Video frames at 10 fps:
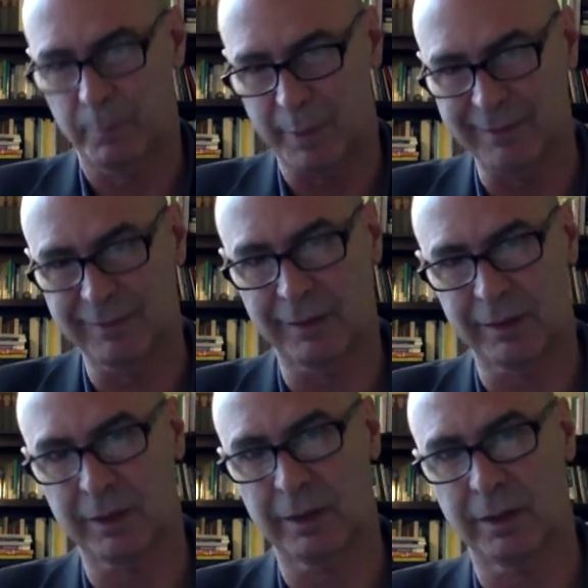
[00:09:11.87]

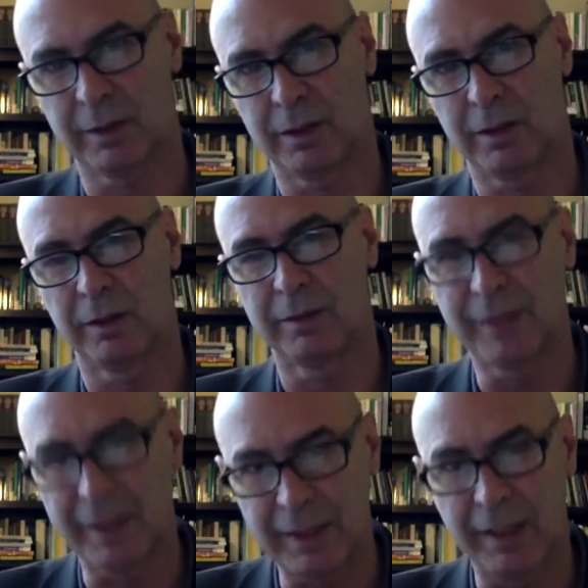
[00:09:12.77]
basic
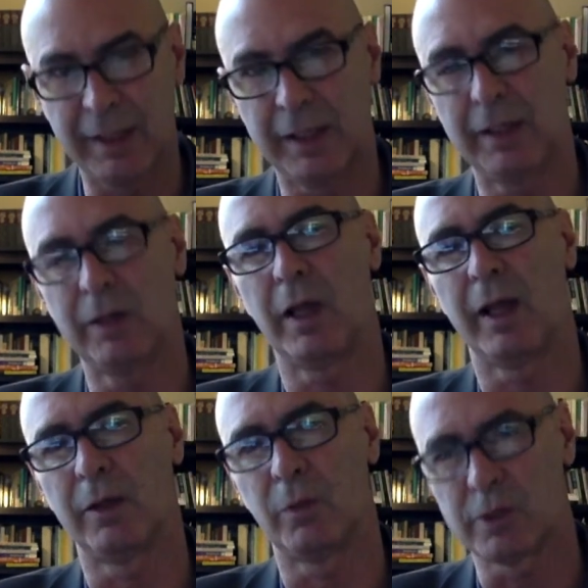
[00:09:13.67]
dignity
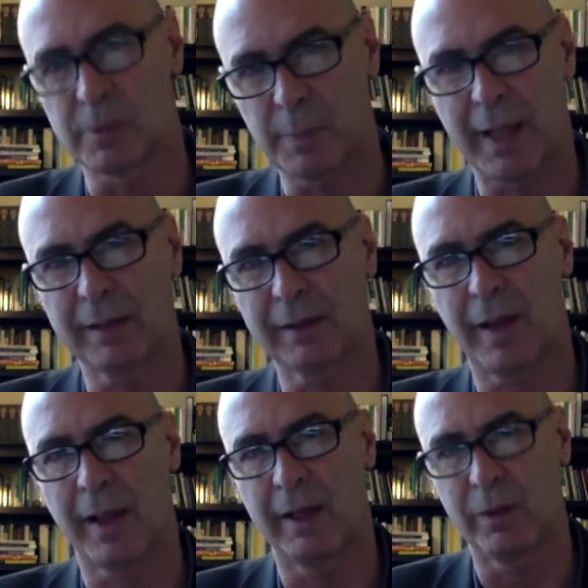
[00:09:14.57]
and respect,
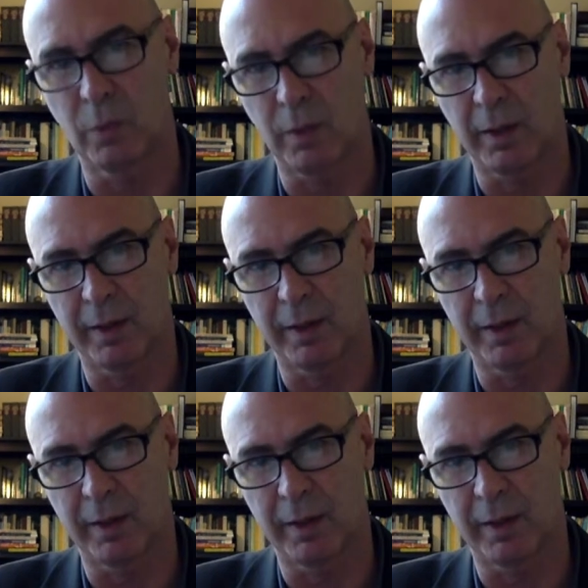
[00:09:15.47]
and